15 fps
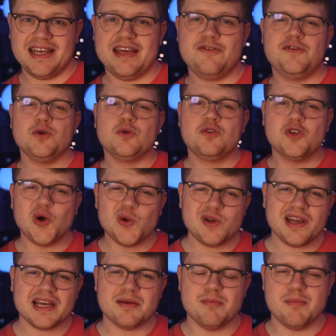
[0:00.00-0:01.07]
If you
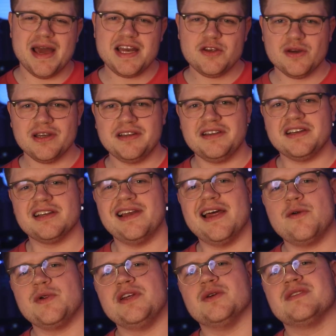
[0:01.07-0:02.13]
don't like manually
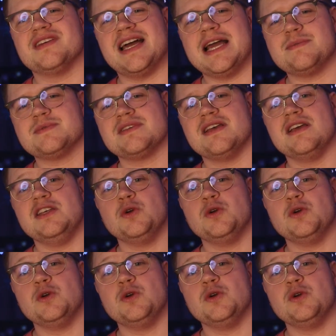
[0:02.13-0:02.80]
declaring your types,